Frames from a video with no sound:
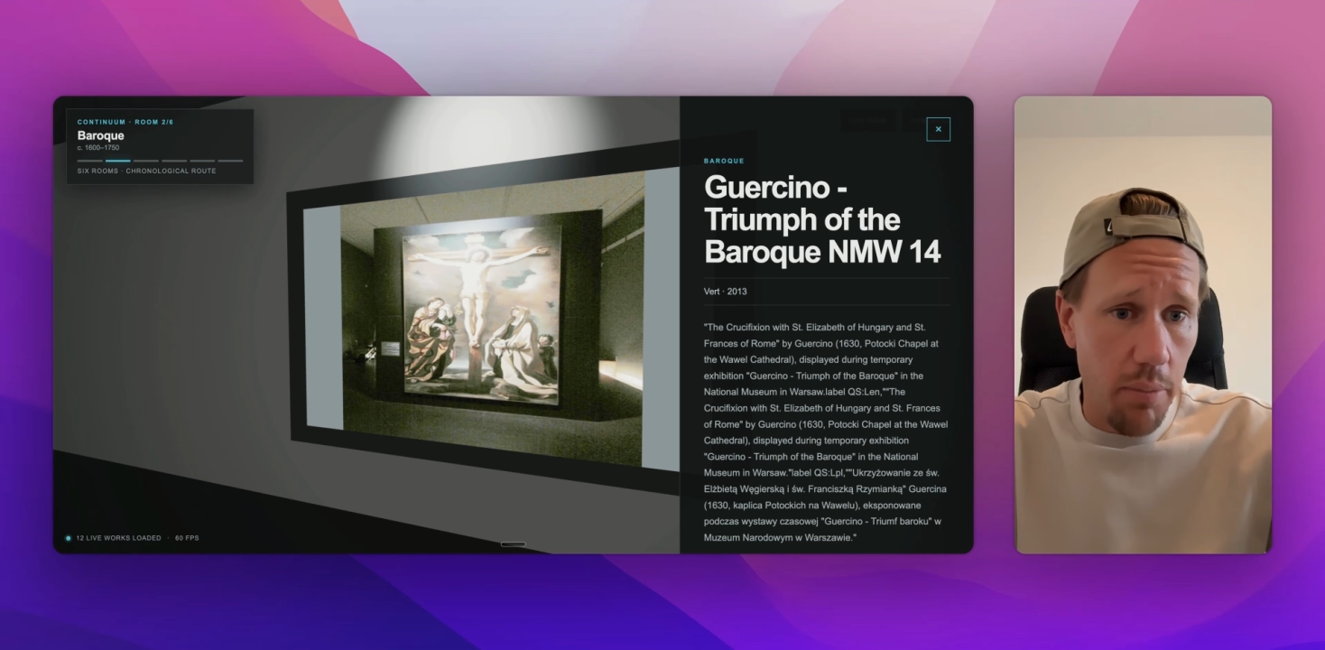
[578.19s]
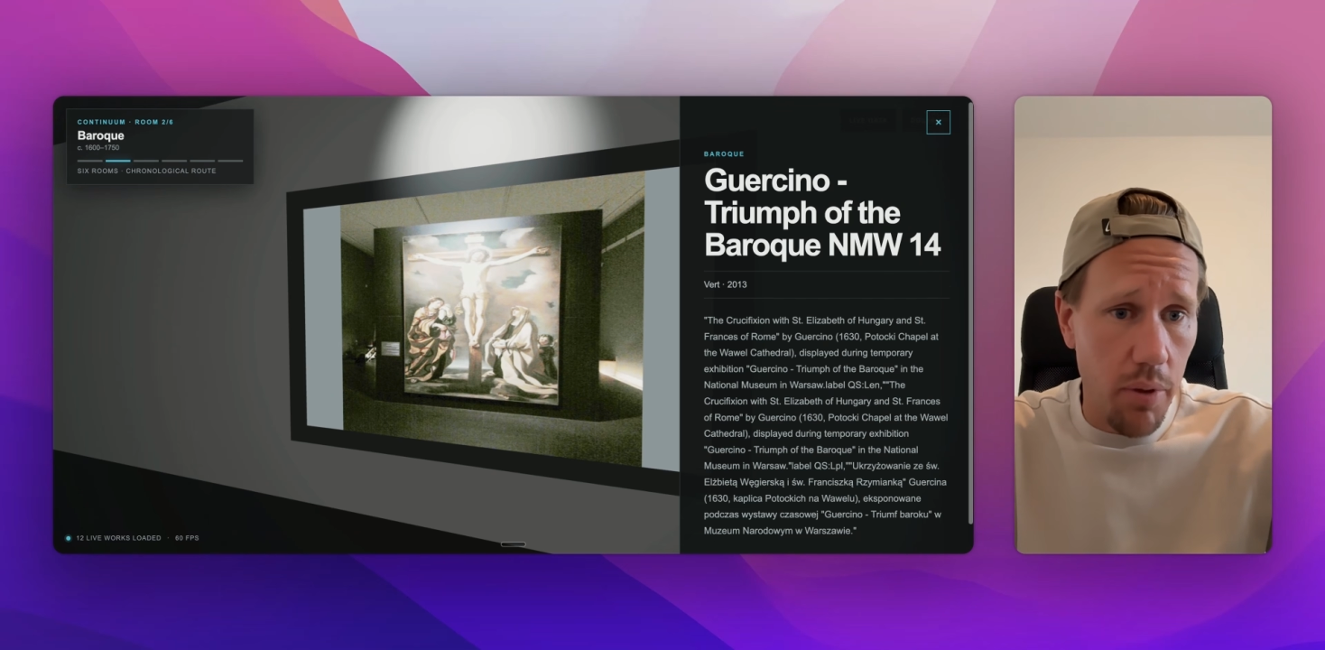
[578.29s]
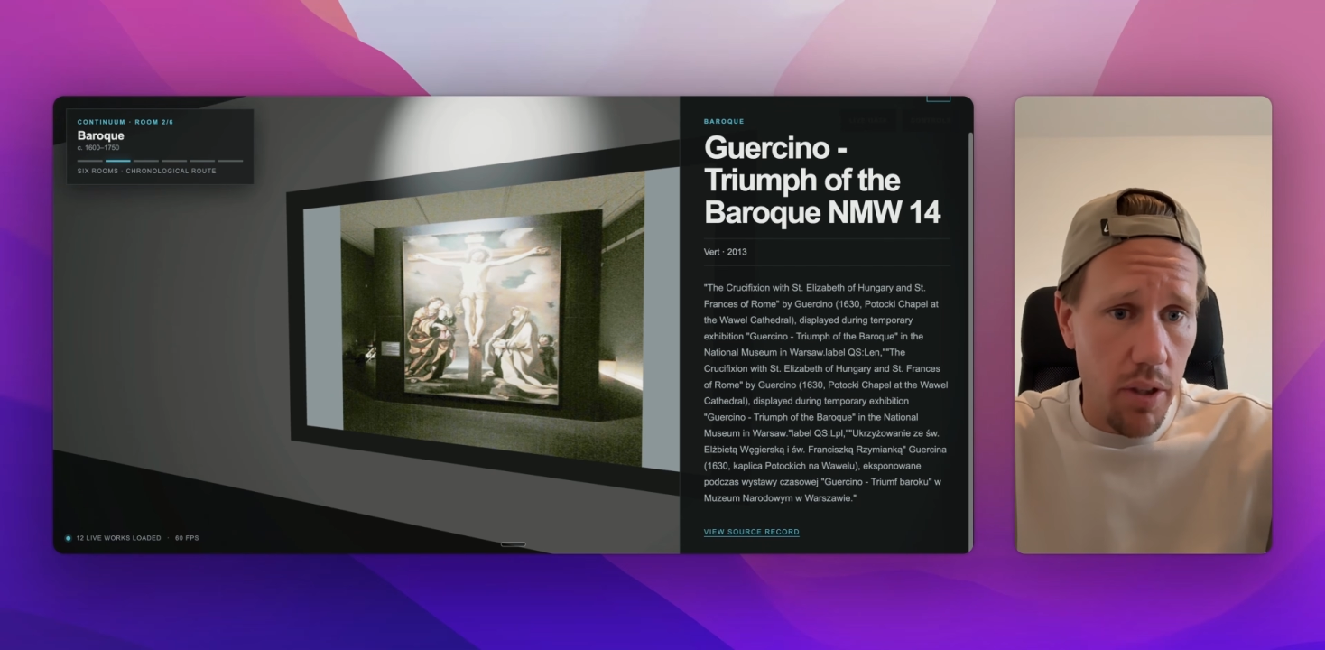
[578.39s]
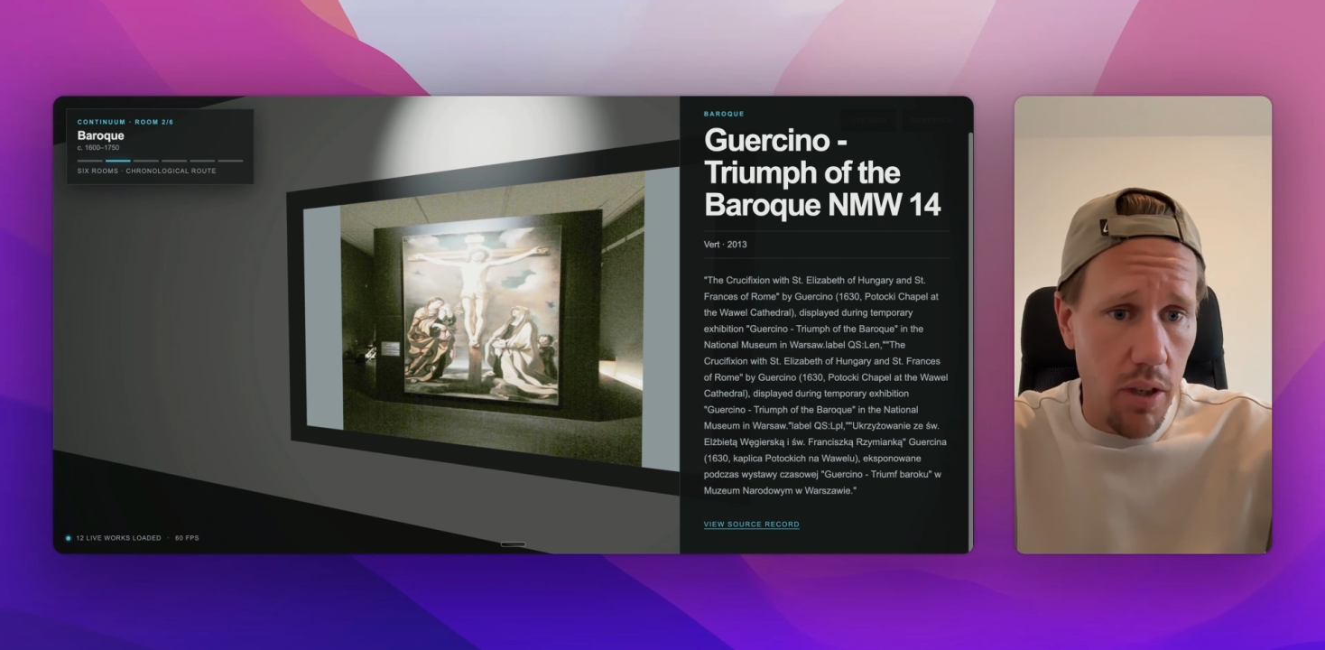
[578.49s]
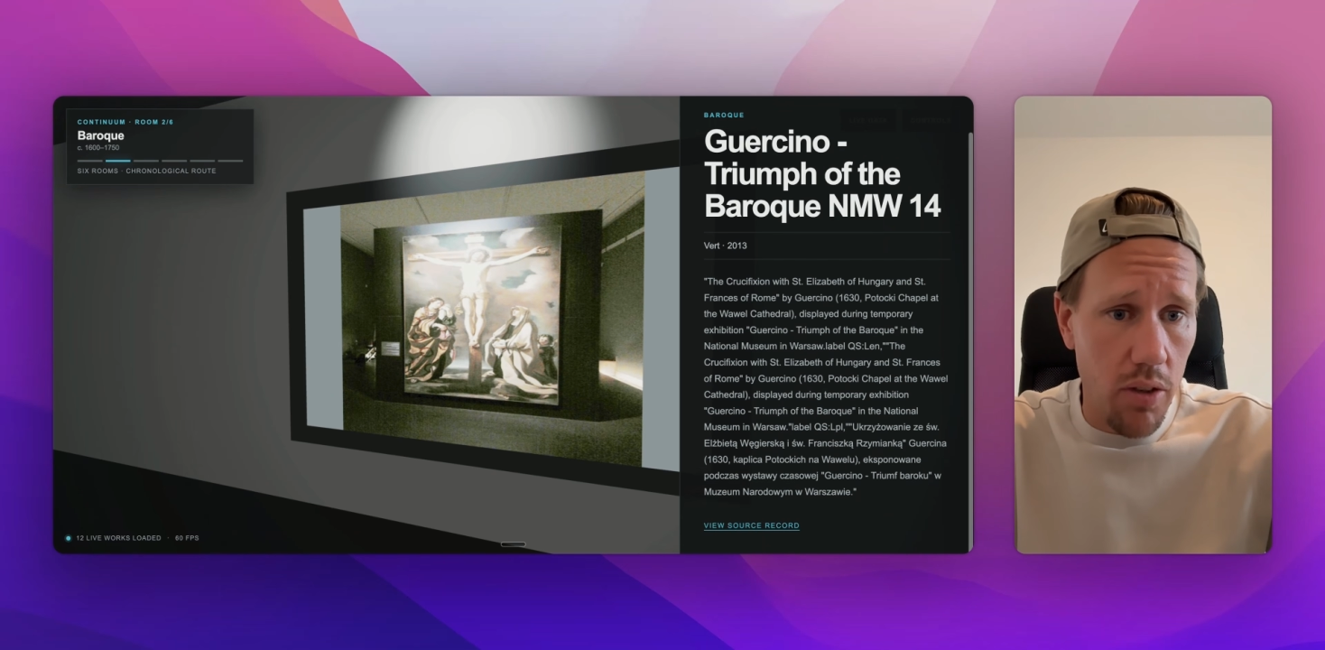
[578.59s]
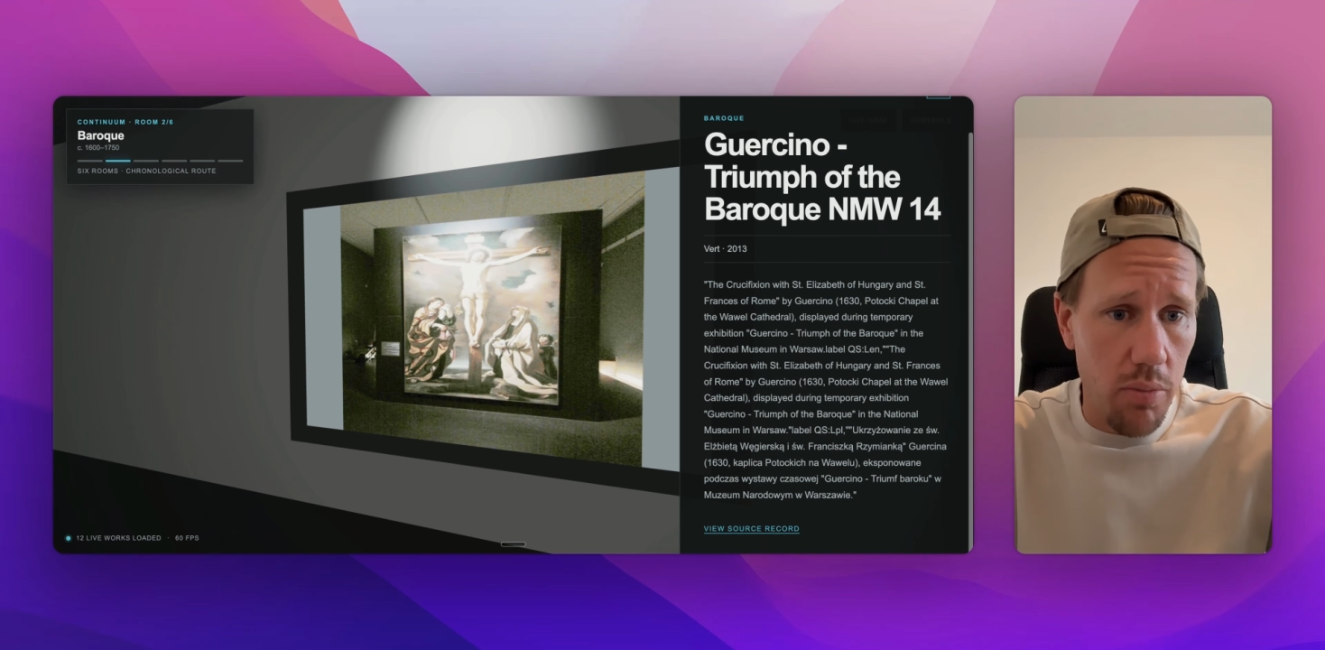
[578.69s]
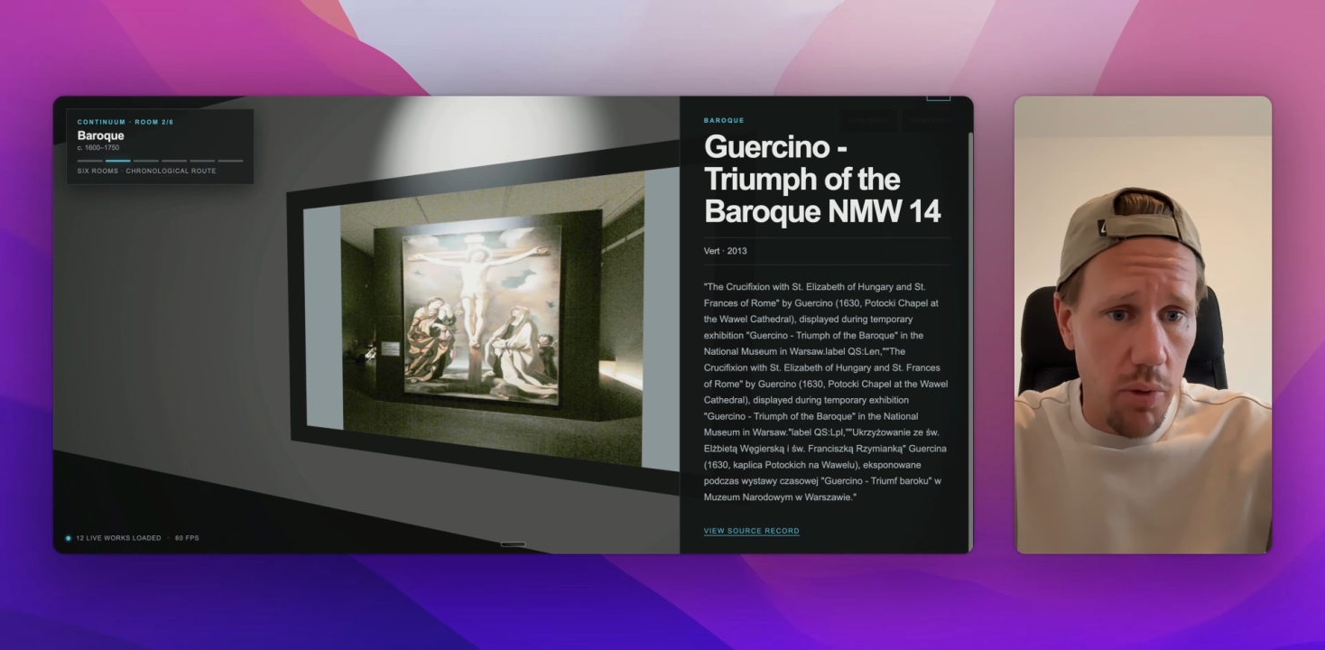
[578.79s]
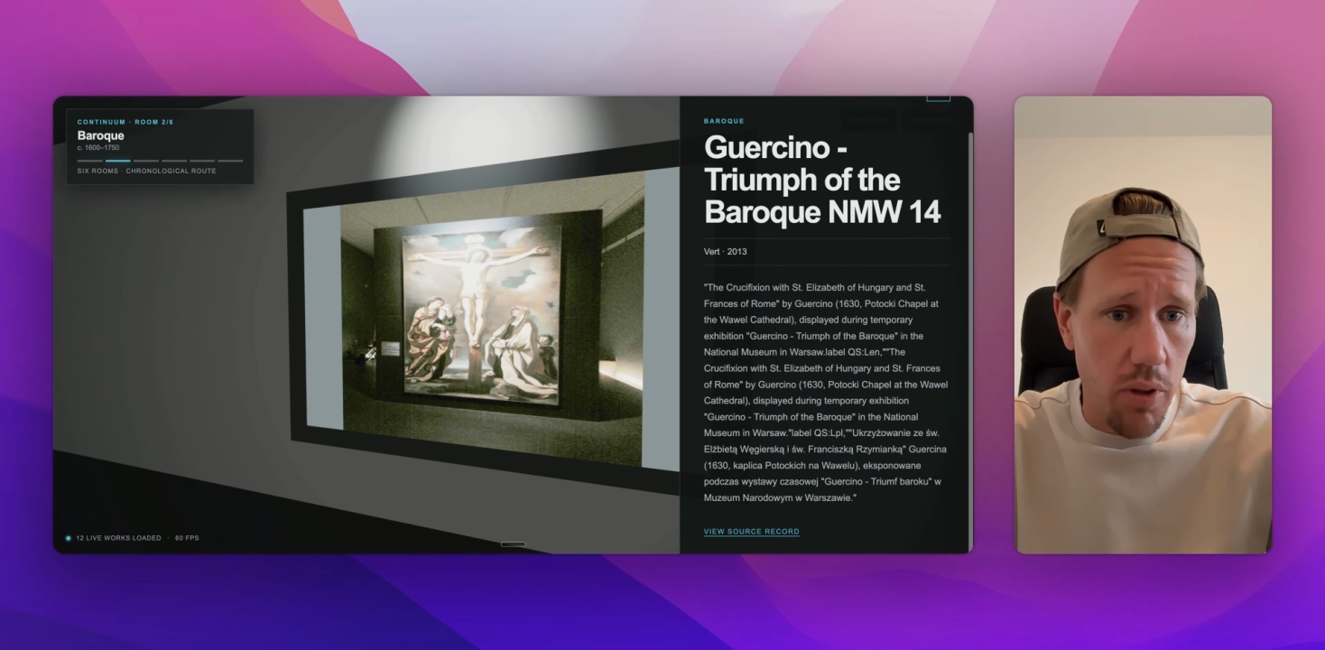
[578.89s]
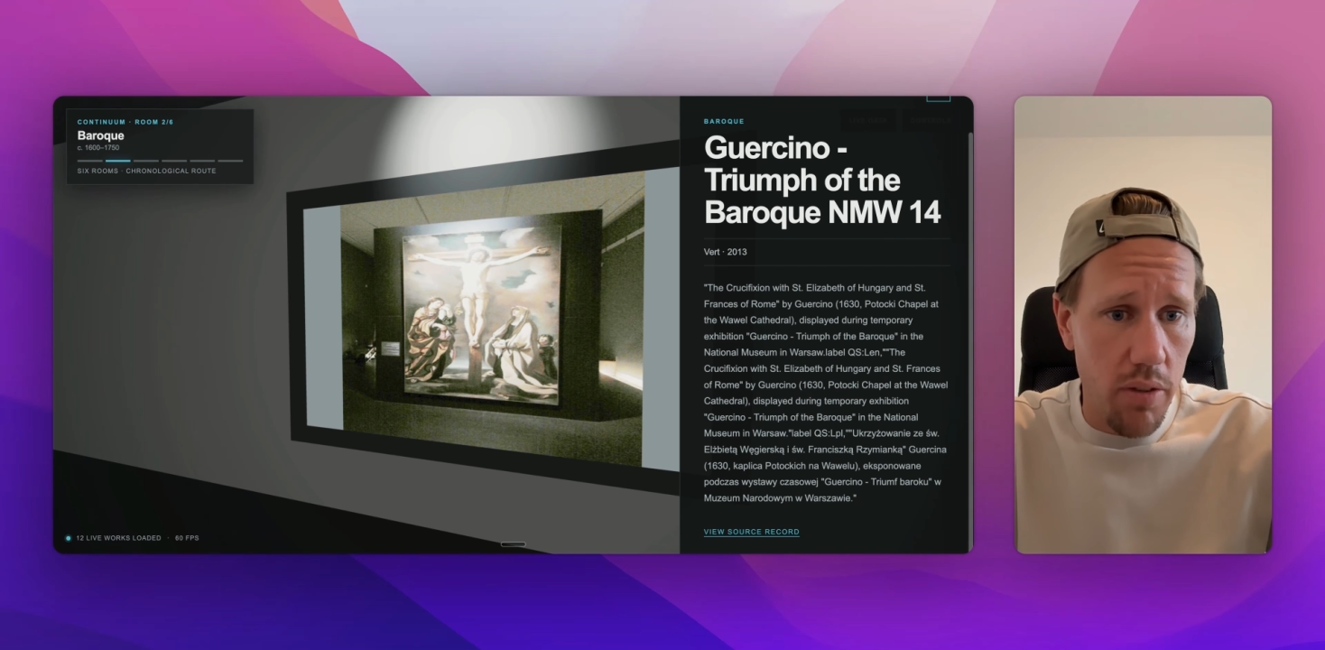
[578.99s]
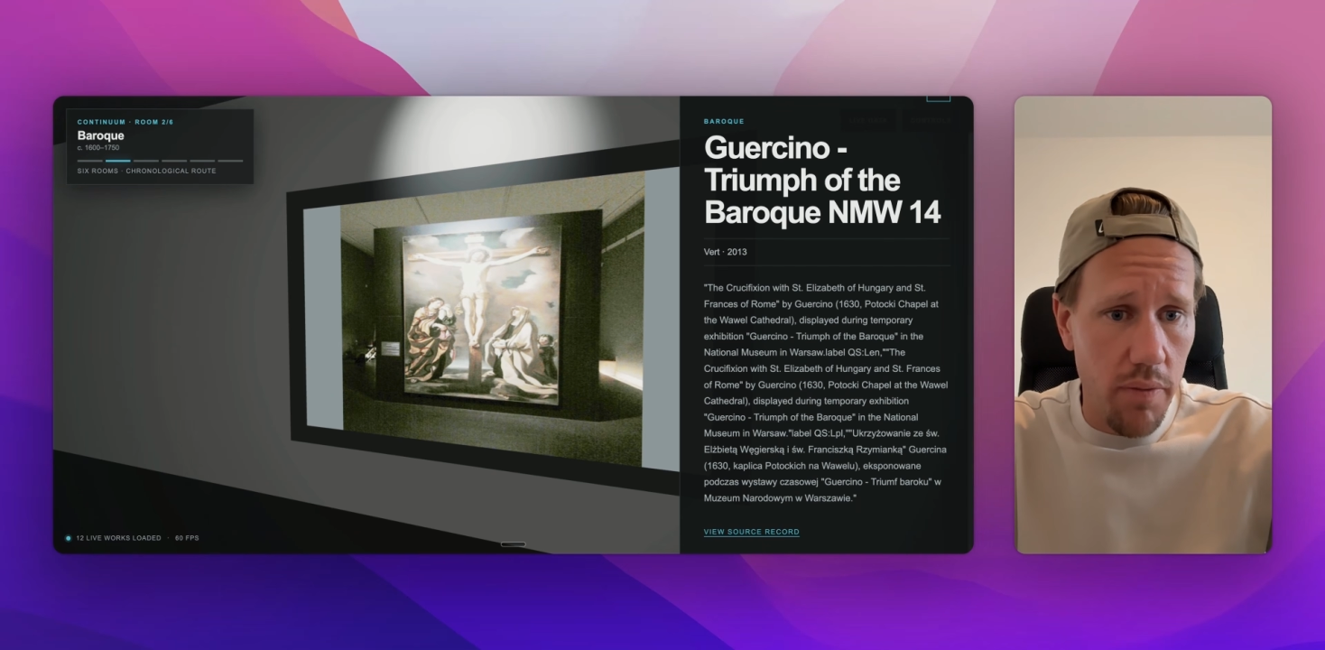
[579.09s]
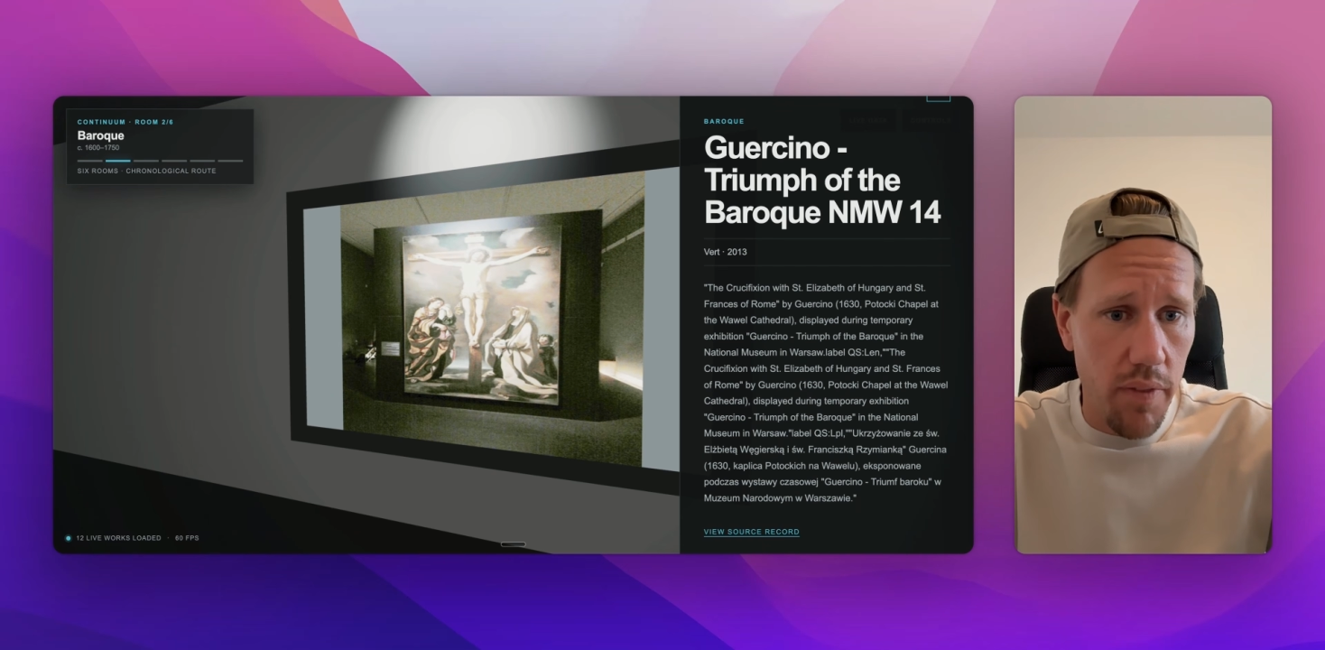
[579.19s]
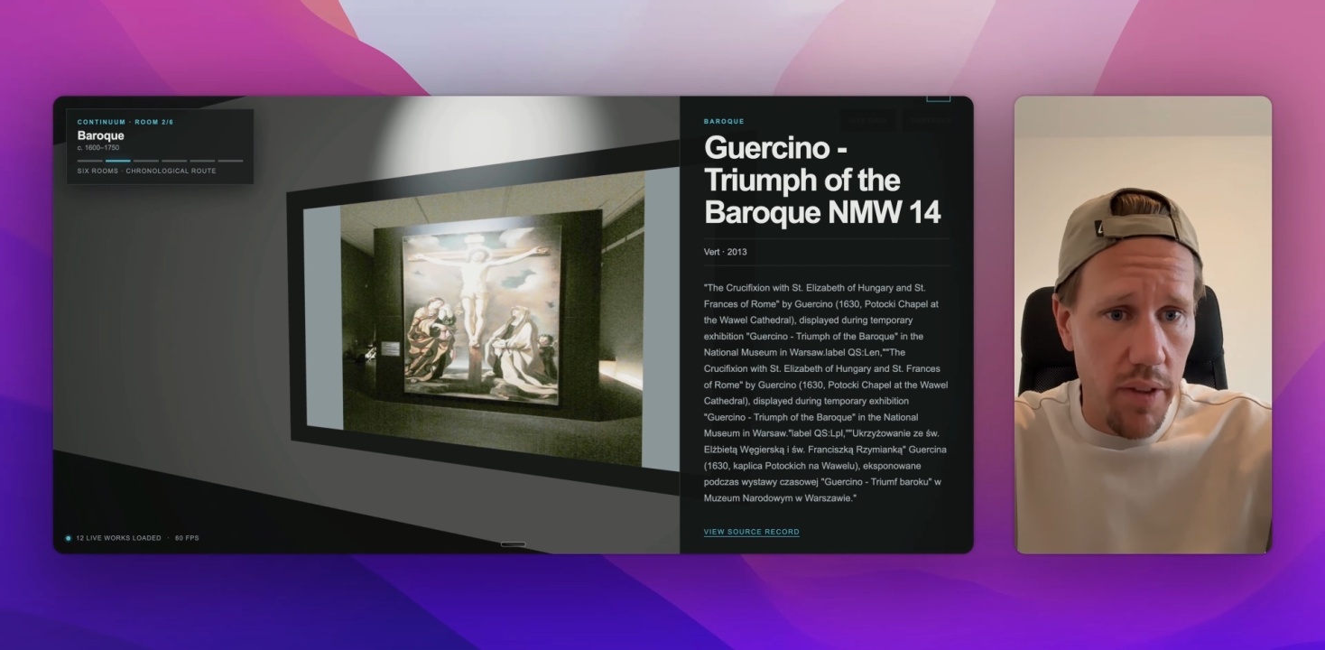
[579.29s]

point looks more